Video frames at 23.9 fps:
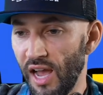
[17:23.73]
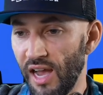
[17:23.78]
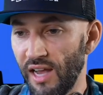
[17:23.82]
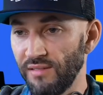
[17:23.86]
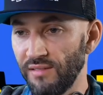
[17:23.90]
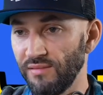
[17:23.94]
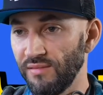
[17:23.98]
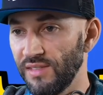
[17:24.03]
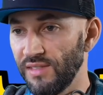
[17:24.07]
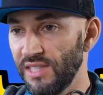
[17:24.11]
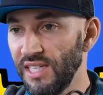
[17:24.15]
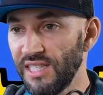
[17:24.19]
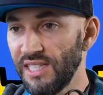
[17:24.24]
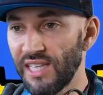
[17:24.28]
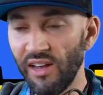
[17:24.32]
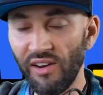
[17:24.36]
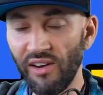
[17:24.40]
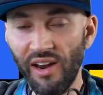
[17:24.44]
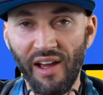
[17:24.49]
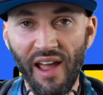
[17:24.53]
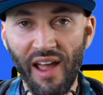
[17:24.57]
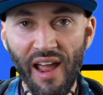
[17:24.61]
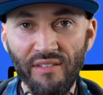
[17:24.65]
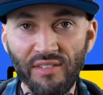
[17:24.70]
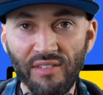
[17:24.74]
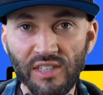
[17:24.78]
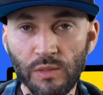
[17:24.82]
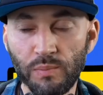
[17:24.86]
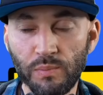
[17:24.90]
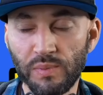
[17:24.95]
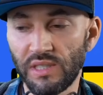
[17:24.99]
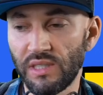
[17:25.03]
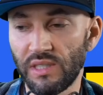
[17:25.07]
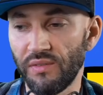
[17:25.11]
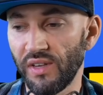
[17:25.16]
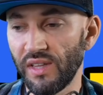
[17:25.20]
detailed out every
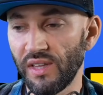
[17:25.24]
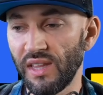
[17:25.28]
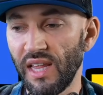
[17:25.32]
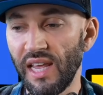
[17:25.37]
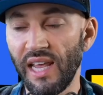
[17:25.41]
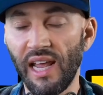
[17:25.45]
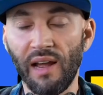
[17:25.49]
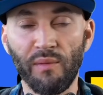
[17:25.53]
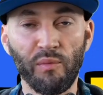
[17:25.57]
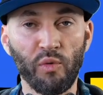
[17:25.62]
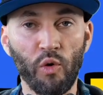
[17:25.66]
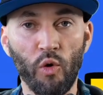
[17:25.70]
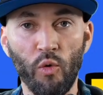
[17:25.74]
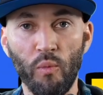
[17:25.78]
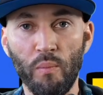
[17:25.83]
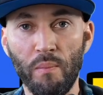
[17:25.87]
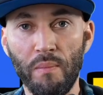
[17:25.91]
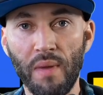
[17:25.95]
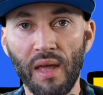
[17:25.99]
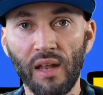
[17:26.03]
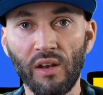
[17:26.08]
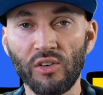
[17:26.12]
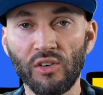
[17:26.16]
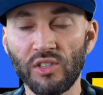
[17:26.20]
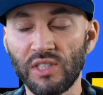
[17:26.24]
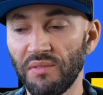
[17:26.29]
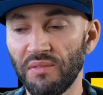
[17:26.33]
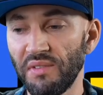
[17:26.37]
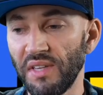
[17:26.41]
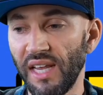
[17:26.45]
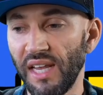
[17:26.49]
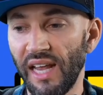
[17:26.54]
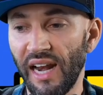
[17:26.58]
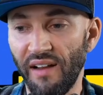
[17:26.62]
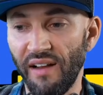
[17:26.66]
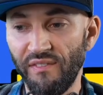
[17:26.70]
specific thing. I've wrote mailers,
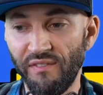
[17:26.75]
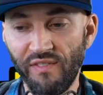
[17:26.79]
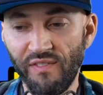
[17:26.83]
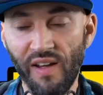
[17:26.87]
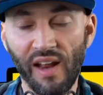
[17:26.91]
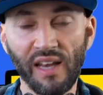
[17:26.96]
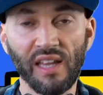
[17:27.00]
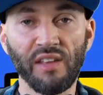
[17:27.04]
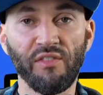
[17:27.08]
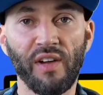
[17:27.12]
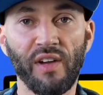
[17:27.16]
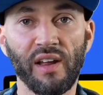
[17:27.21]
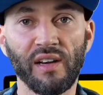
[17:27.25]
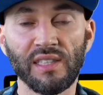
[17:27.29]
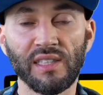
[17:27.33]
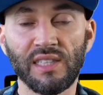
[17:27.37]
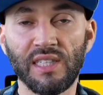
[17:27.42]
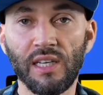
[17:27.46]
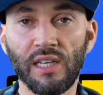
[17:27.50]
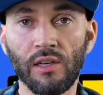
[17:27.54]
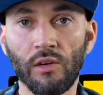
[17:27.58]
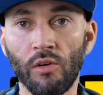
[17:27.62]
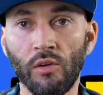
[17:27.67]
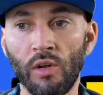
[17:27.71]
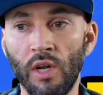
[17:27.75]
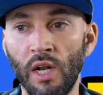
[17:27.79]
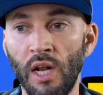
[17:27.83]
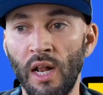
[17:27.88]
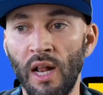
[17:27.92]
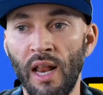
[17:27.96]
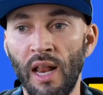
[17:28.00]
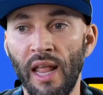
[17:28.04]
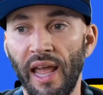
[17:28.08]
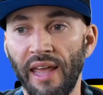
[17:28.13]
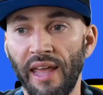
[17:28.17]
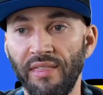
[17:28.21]
everything, and I finally found a deal.
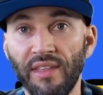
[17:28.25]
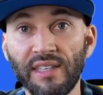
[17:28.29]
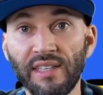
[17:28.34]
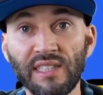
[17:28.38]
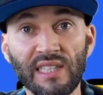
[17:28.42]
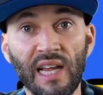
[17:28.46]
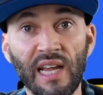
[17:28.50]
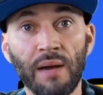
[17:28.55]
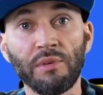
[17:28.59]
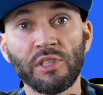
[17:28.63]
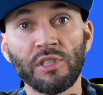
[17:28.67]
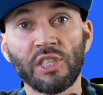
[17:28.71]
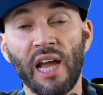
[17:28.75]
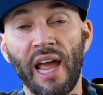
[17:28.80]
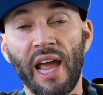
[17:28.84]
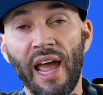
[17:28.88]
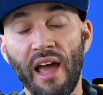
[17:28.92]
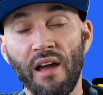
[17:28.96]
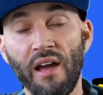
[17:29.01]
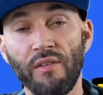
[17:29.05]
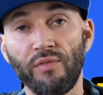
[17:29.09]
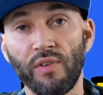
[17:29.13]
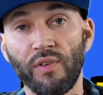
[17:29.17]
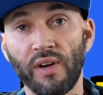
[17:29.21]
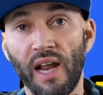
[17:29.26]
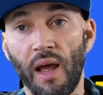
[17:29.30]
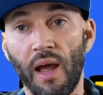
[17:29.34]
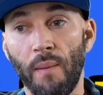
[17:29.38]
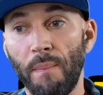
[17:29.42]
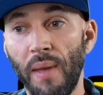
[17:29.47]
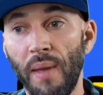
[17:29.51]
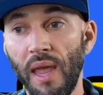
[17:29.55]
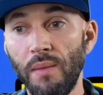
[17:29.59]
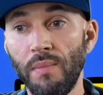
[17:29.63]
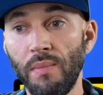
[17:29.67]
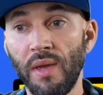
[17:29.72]
And this is how much I have for down
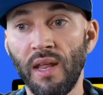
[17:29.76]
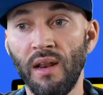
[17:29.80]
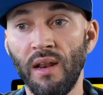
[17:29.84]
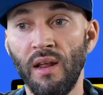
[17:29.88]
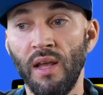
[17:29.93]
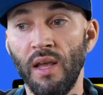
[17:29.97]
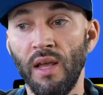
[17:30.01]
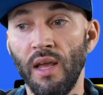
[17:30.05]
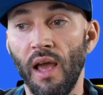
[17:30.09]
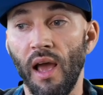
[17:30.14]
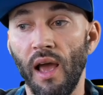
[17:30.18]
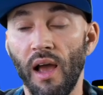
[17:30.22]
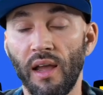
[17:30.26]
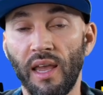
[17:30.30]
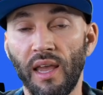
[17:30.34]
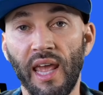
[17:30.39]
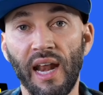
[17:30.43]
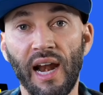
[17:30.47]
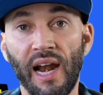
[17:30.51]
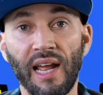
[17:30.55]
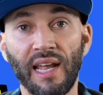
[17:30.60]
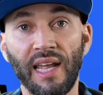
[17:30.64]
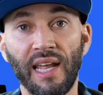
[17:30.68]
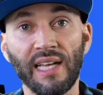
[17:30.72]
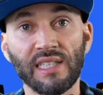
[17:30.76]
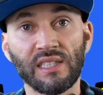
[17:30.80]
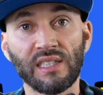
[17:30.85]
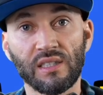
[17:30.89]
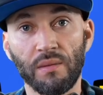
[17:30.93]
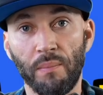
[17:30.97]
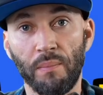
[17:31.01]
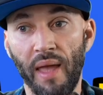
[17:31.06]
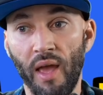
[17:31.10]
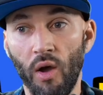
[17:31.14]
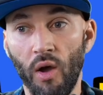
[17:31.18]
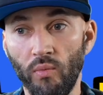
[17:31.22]
payment. Can I get some
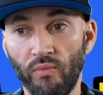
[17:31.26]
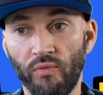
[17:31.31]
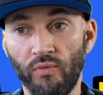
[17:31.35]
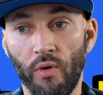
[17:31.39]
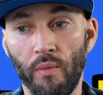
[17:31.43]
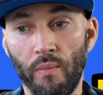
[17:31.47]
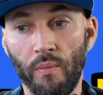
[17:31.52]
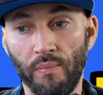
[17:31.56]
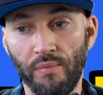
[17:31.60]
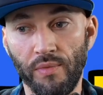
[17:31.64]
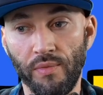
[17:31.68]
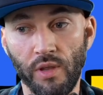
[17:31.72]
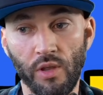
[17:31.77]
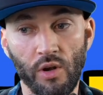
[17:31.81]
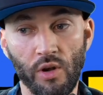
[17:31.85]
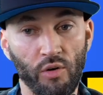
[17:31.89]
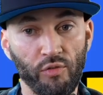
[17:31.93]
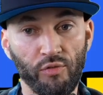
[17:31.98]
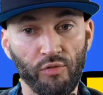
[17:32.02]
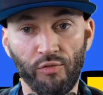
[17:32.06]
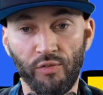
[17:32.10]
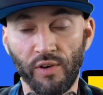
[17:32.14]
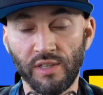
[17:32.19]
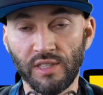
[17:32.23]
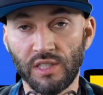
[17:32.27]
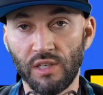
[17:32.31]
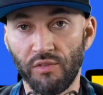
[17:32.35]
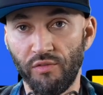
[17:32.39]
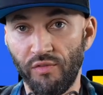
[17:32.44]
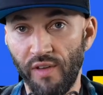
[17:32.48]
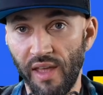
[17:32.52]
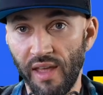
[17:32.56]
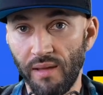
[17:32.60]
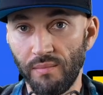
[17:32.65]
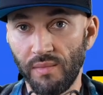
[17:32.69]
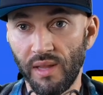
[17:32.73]
help from, friends and
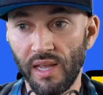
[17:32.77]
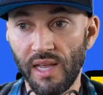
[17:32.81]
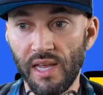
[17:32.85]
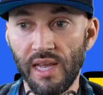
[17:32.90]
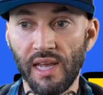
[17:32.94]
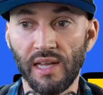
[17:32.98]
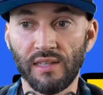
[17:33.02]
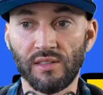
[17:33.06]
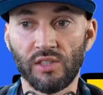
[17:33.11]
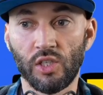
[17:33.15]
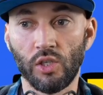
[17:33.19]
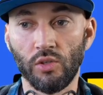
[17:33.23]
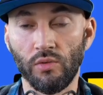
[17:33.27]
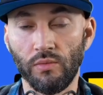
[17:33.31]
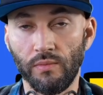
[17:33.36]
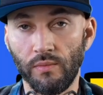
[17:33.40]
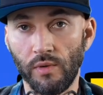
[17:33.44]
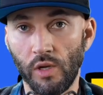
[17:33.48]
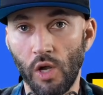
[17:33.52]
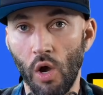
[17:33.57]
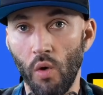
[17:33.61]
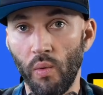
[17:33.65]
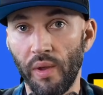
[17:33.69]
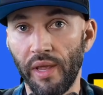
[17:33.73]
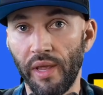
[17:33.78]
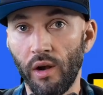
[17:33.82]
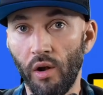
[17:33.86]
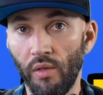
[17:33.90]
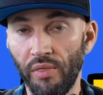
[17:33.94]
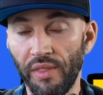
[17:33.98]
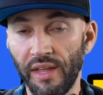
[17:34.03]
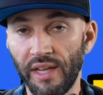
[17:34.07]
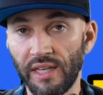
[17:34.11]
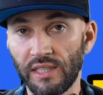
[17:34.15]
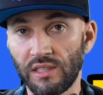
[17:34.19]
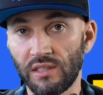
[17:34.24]
family to go in on
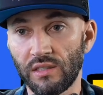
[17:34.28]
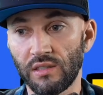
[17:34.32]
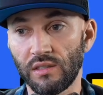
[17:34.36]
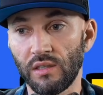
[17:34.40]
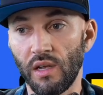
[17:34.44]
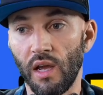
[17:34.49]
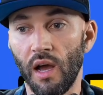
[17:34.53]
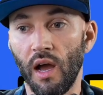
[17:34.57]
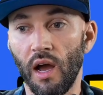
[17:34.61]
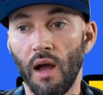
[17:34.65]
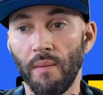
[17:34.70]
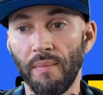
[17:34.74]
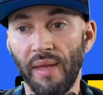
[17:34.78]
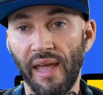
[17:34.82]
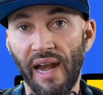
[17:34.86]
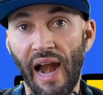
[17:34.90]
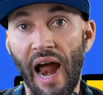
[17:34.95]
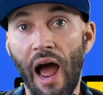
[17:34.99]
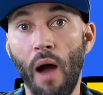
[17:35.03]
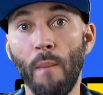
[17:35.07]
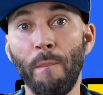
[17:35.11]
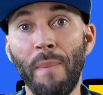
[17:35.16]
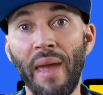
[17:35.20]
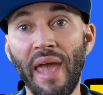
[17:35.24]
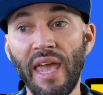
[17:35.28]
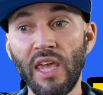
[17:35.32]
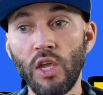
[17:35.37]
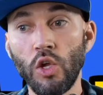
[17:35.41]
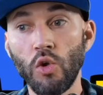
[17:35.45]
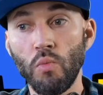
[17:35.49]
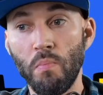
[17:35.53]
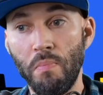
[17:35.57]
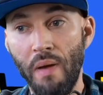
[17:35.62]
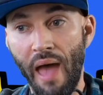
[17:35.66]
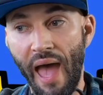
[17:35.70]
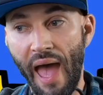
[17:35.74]
this? And I'll pay you
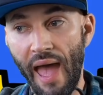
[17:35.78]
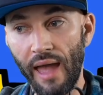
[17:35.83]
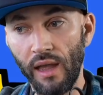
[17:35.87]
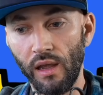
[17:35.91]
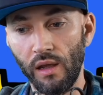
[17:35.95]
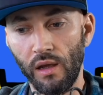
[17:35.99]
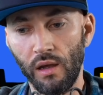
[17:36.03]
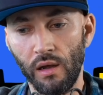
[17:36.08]
back.